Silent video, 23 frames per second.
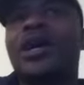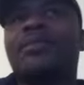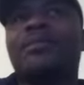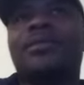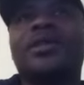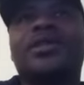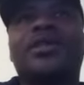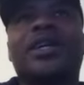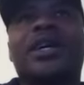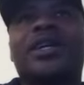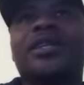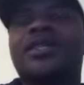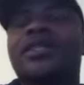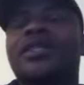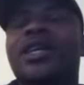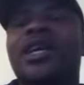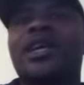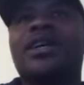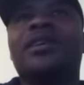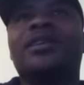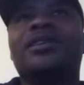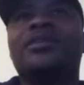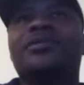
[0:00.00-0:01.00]
much I can
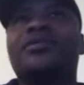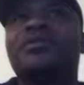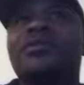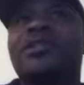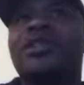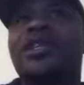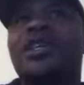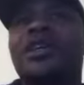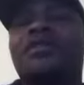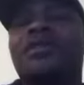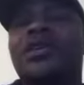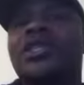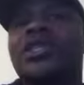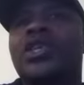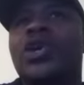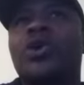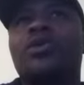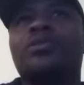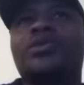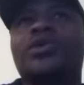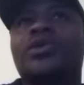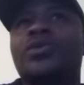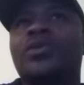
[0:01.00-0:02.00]
say to give us
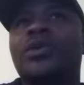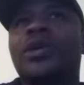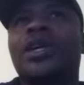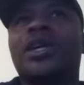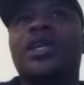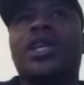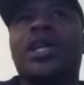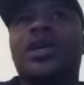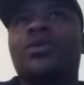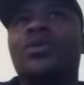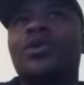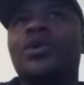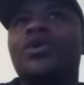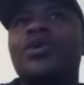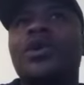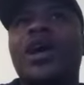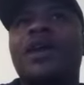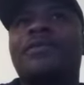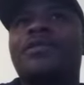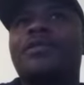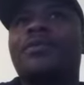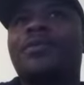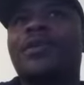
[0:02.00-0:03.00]
hope to win. Like we're gonna
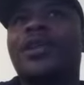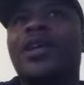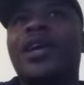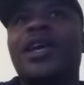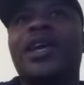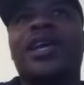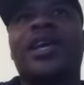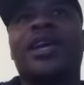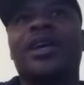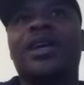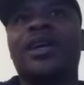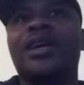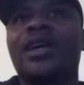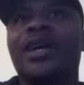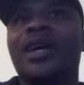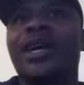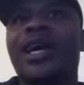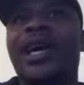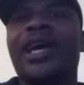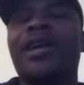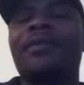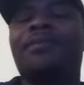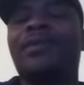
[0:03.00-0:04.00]
have to play a
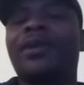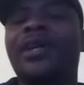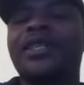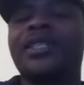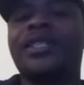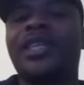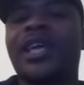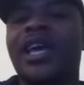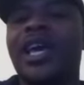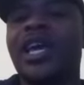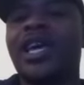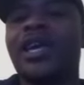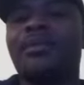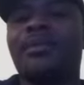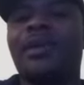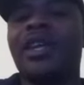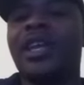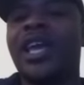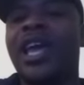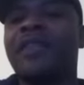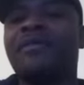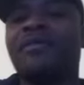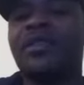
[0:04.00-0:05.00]
A plus game
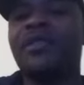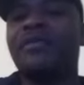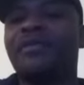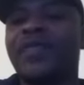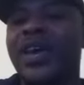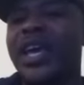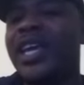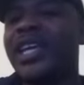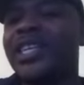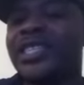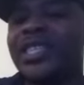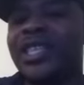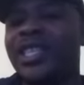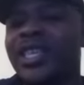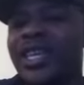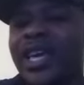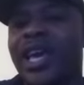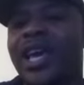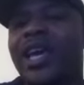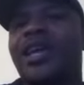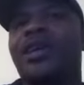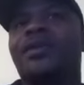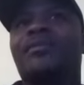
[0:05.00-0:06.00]
in every phase of the
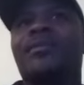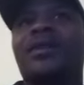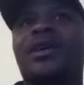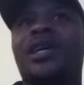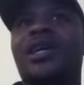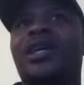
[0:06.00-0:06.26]
game.